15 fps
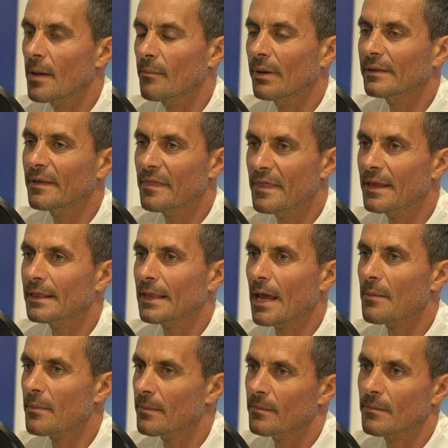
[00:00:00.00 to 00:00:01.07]
But at that
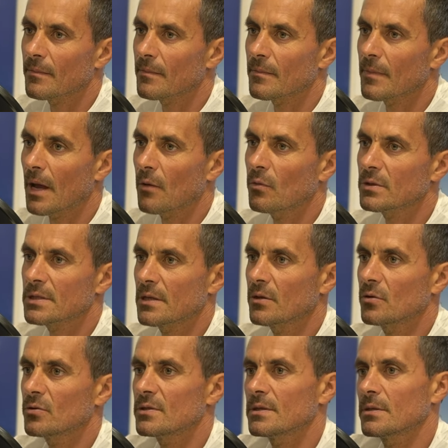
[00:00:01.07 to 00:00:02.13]
time I
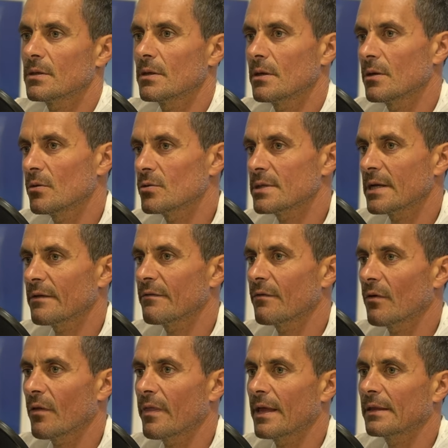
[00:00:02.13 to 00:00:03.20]
wasn't use, using
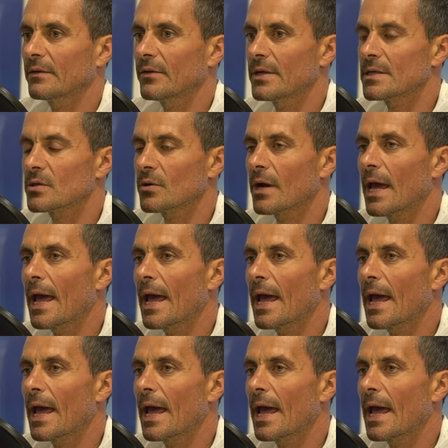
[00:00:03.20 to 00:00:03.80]
for that reason.